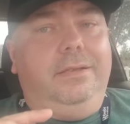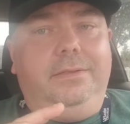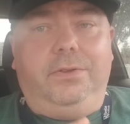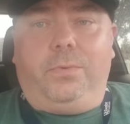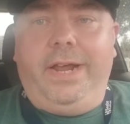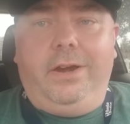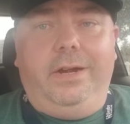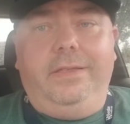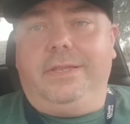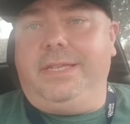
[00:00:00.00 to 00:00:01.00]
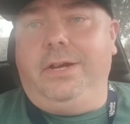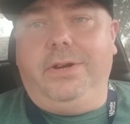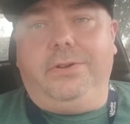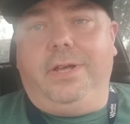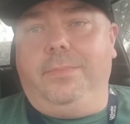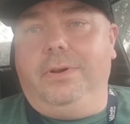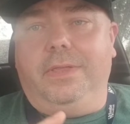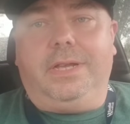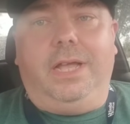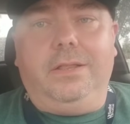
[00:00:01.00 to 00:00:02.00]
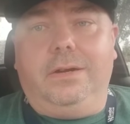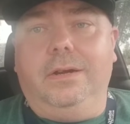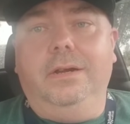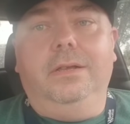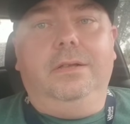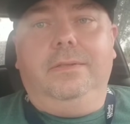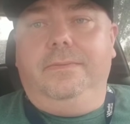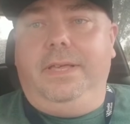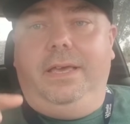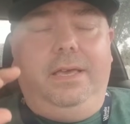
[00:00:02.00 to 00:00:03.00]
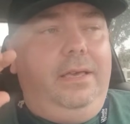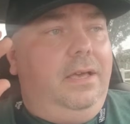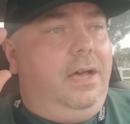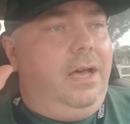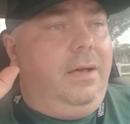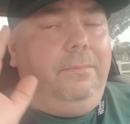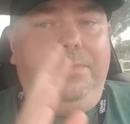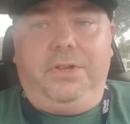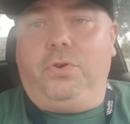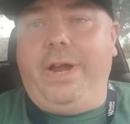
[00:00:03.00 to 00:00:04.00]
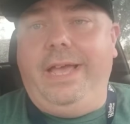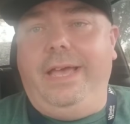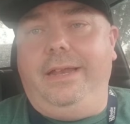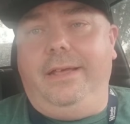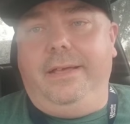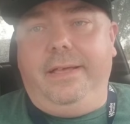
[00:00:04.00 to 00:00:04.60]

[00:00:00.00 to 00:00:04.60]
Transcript: the rarity, the serial number, the color, the grade.